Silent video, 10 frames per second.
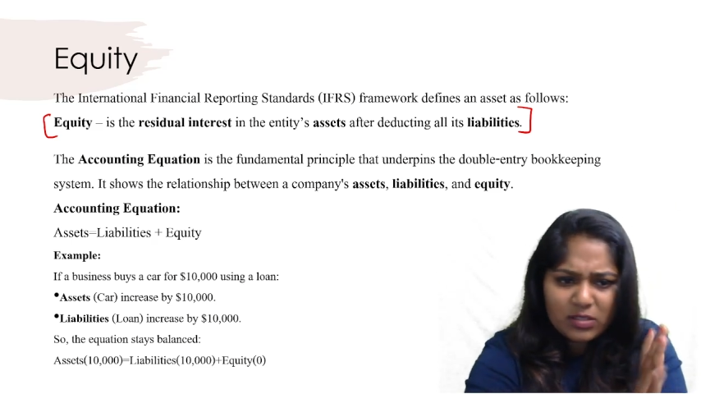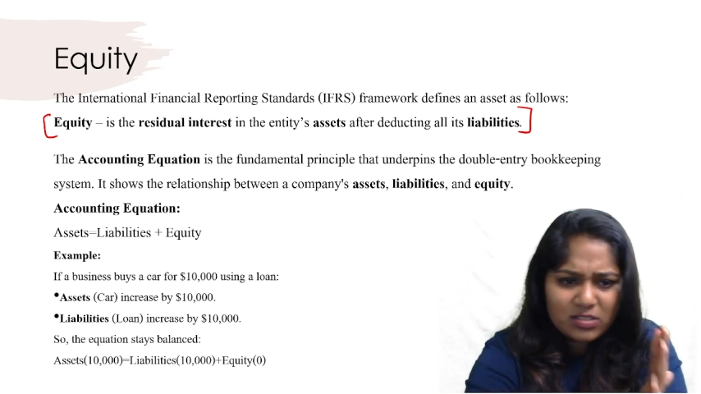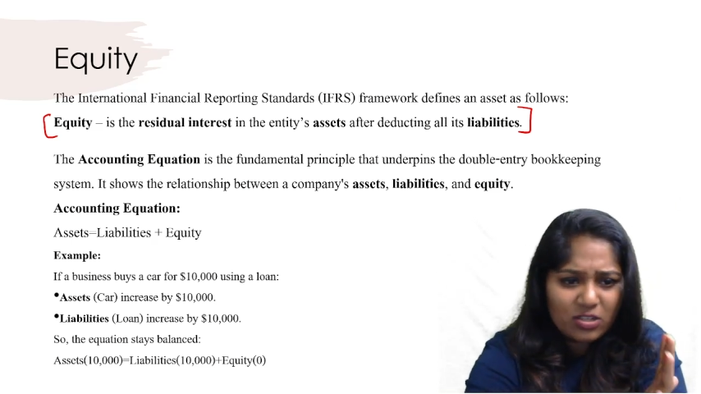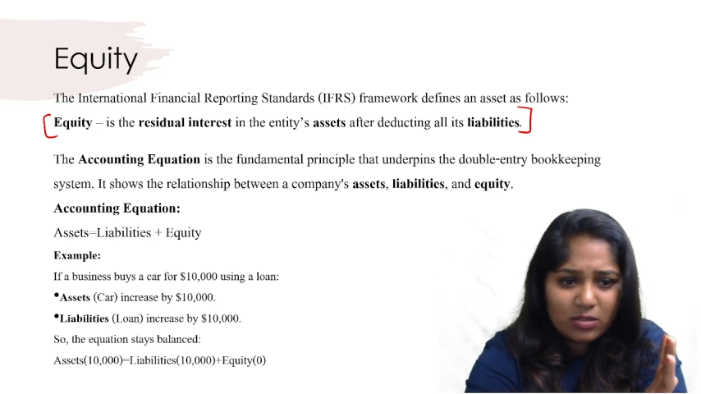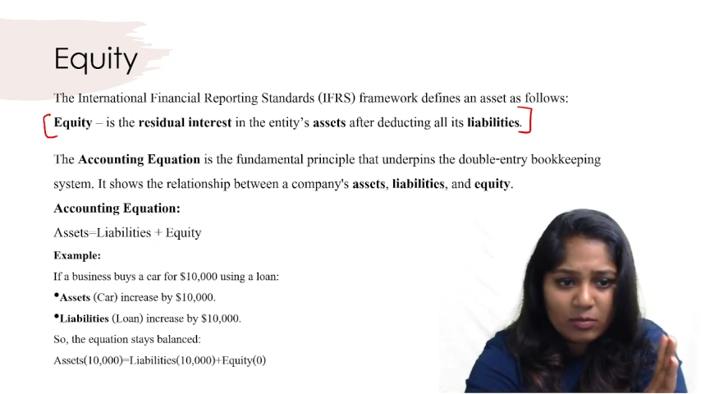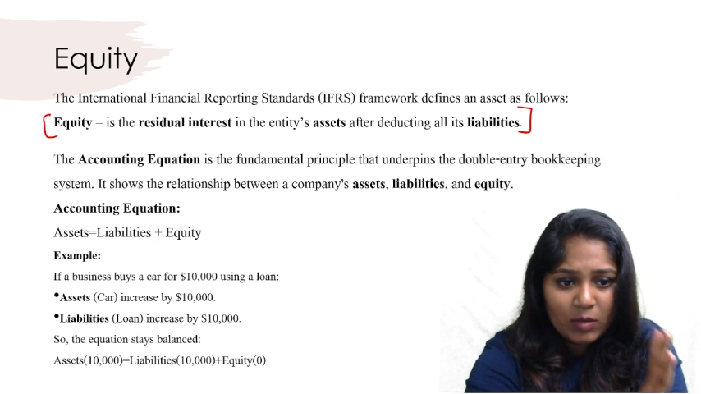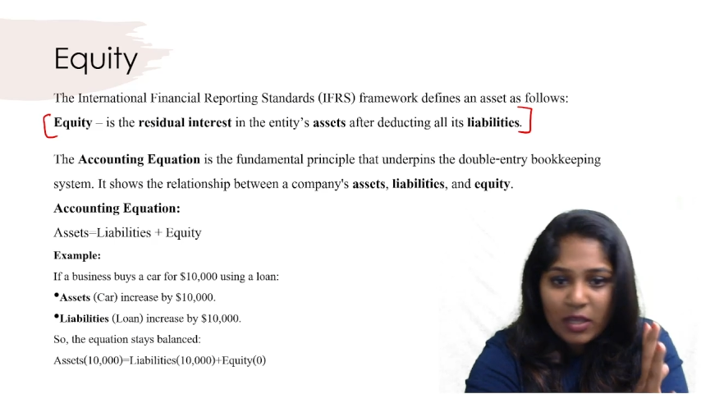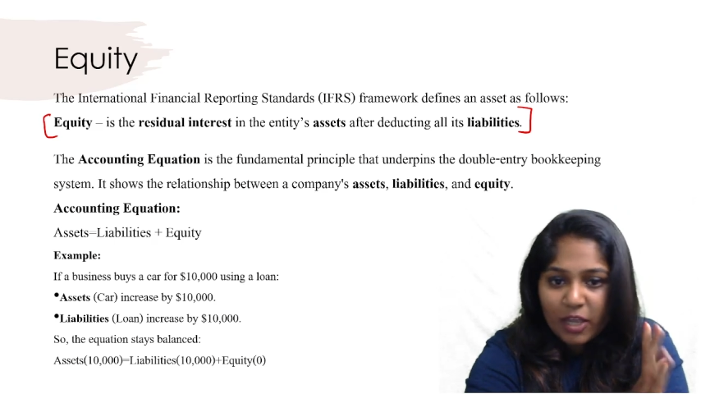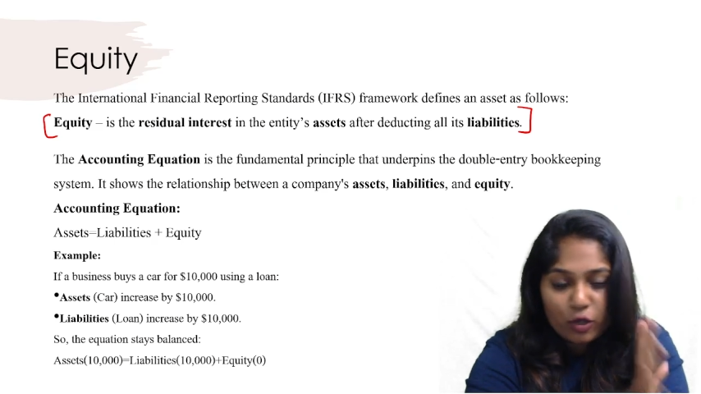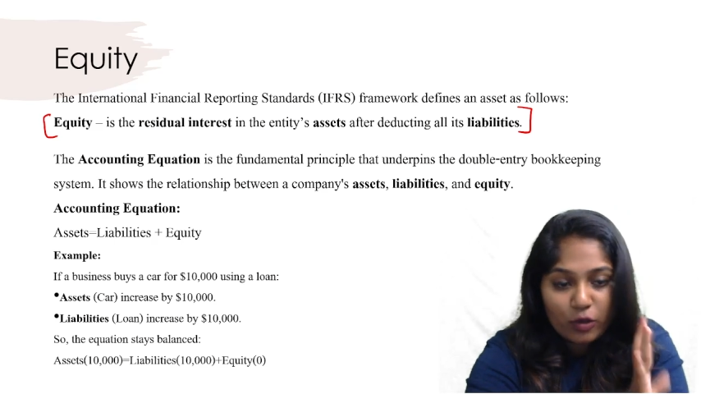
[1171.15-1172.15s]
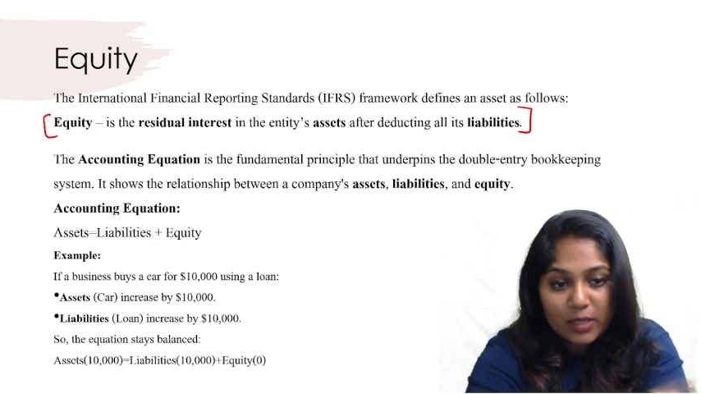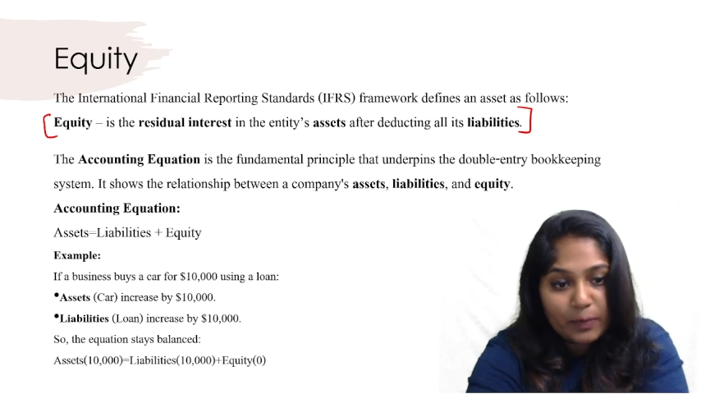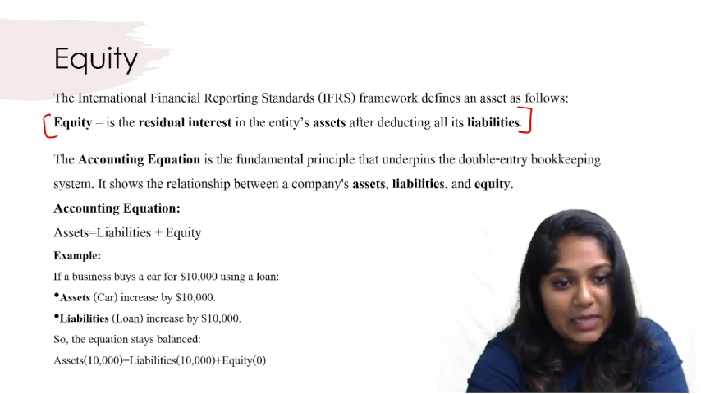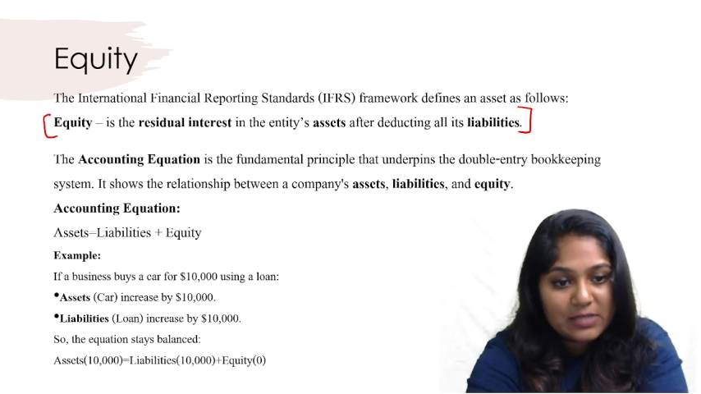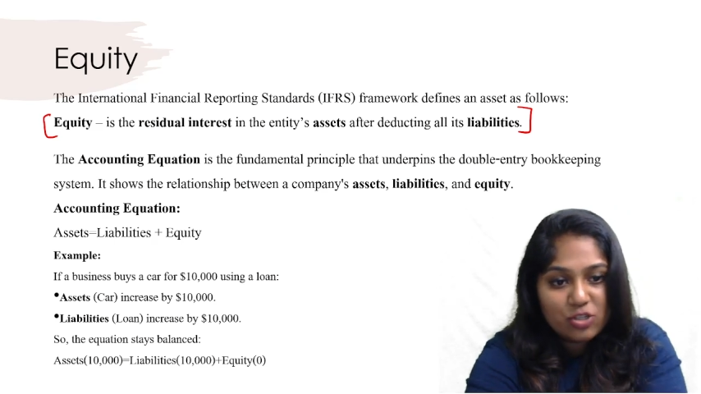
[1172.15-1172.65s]
Is you can
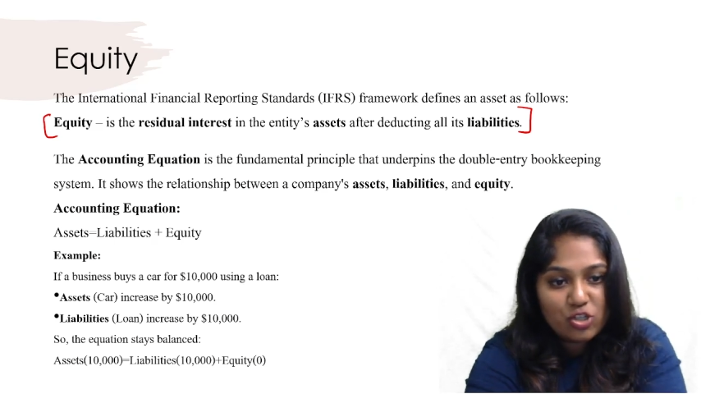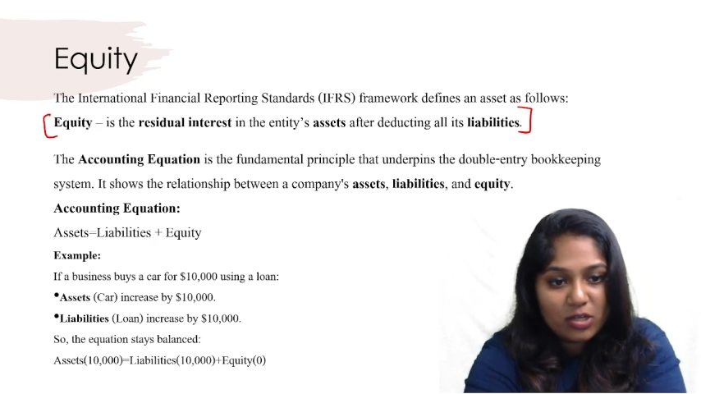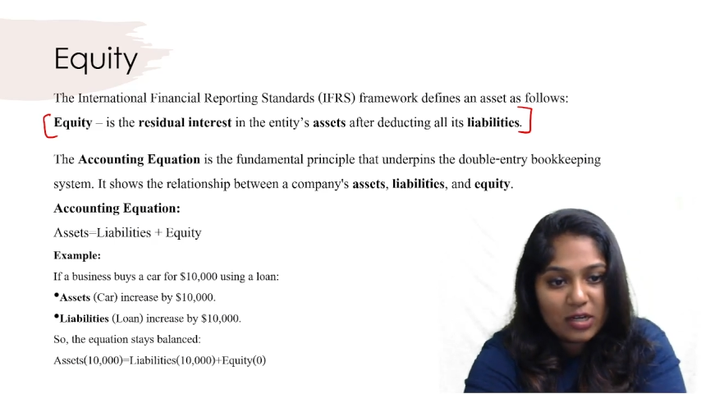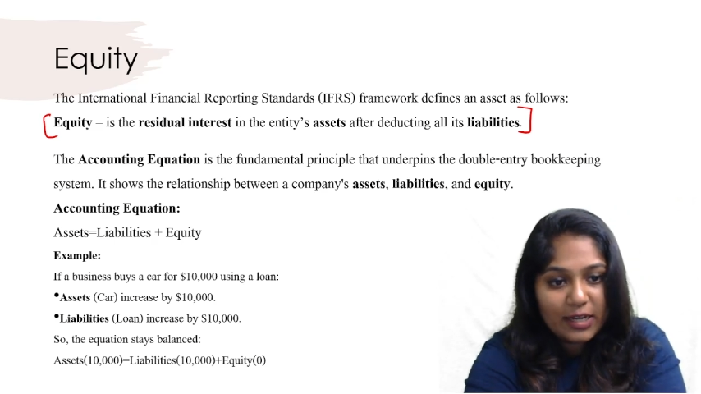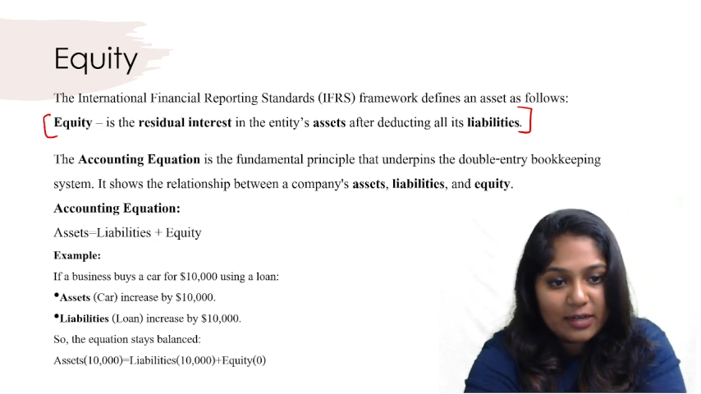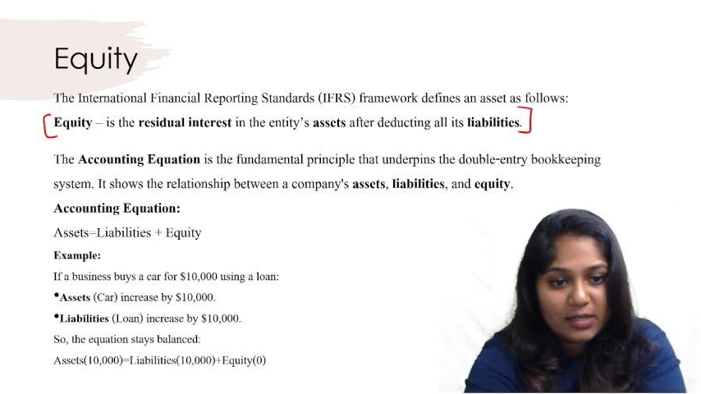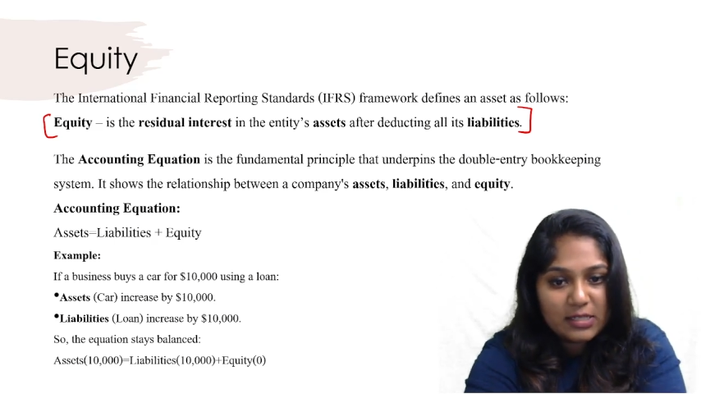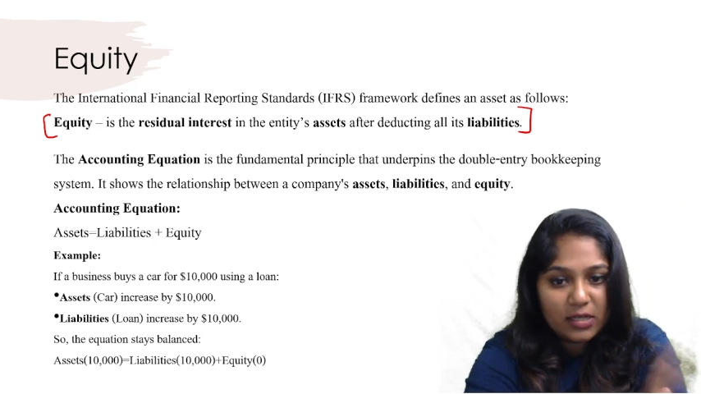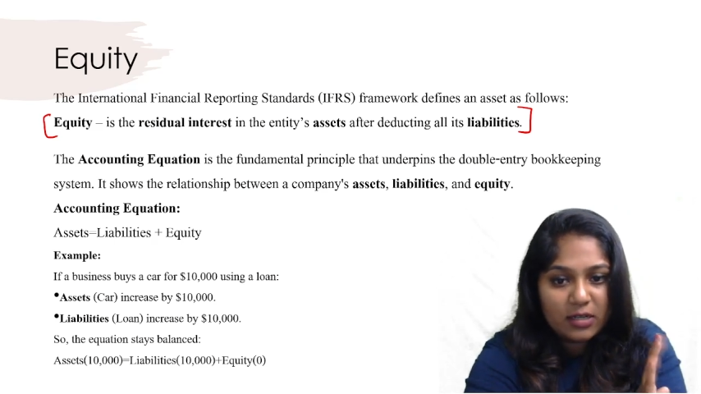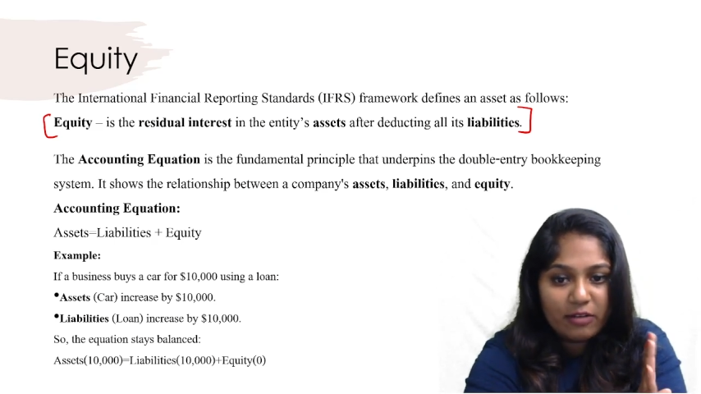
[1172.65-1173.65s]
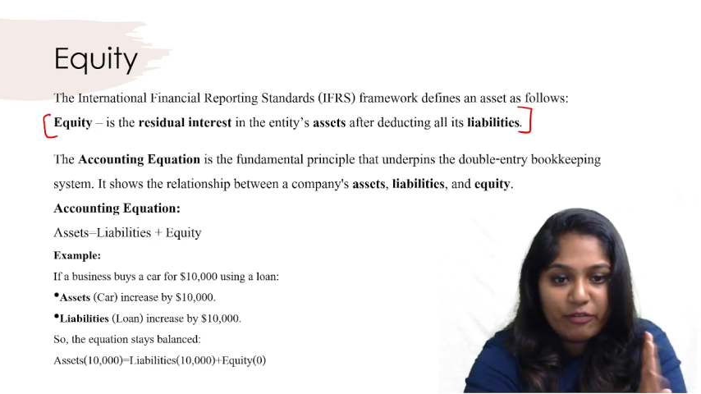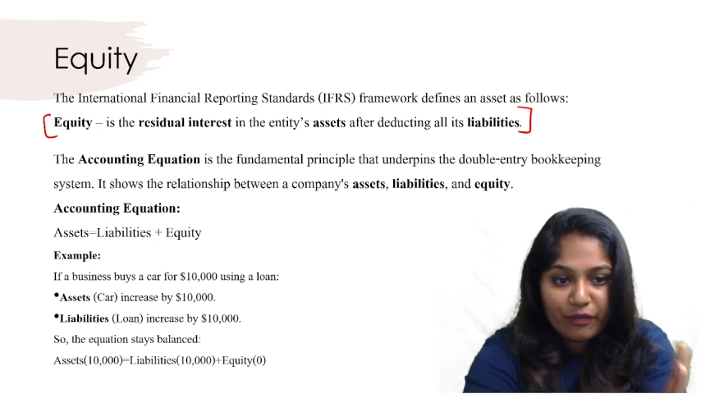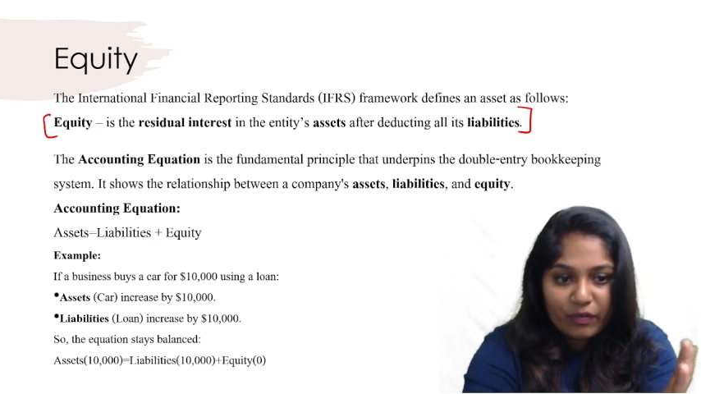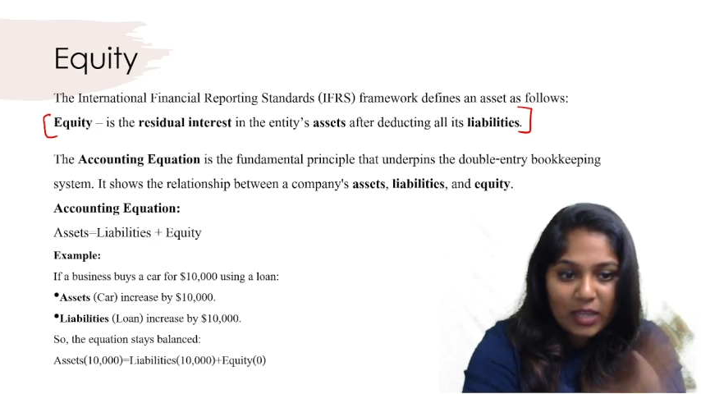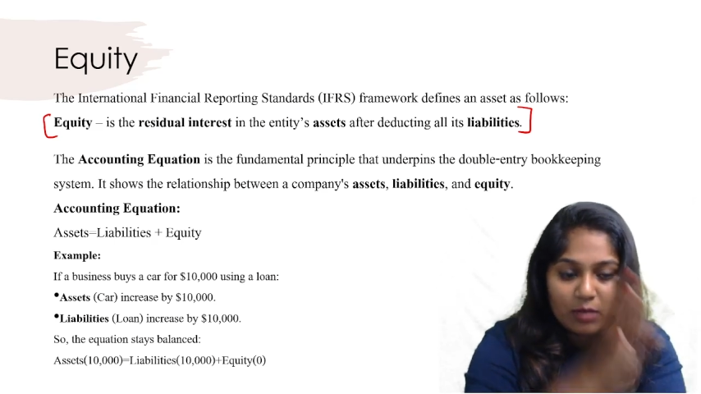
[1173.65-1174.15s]
pass the journal entries under
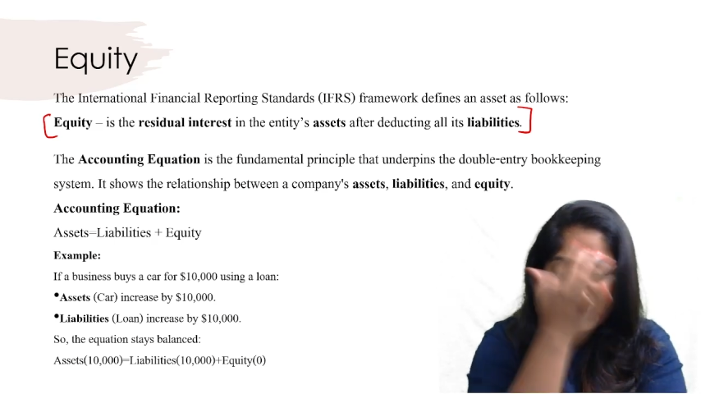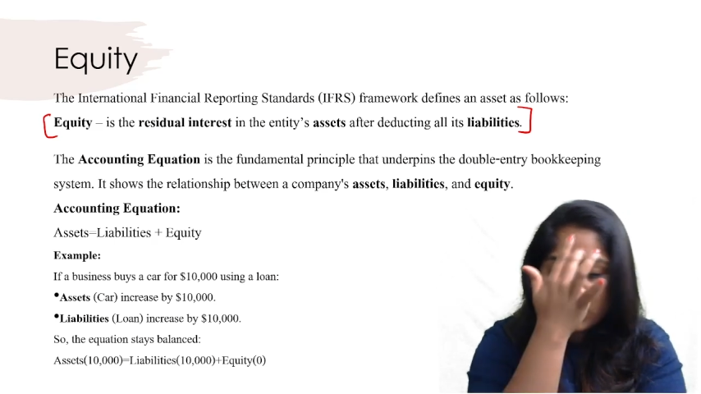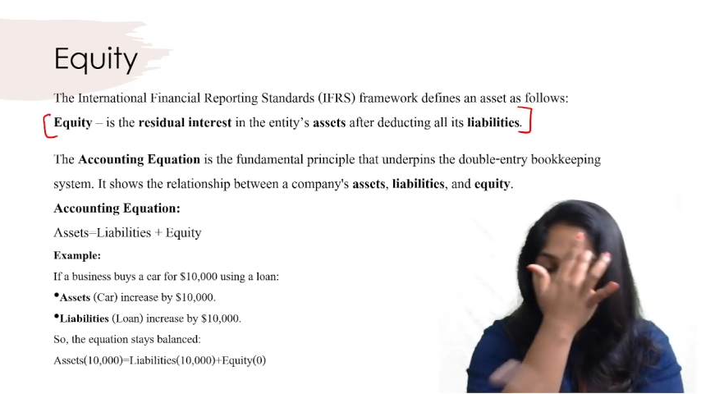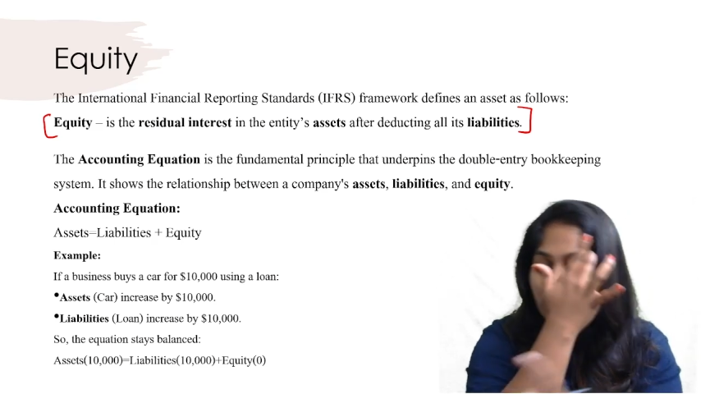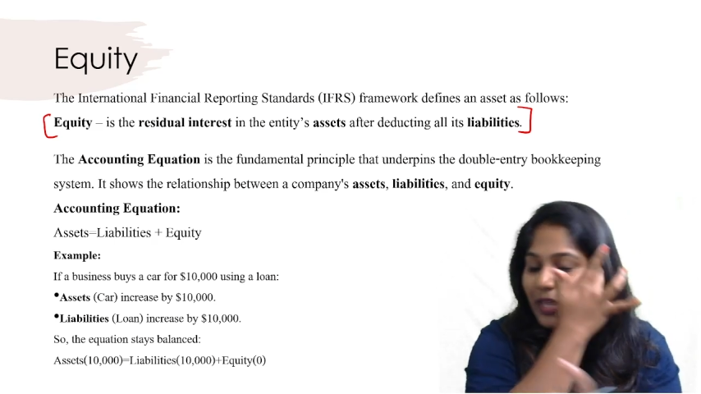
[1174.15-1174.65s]
15 minutes,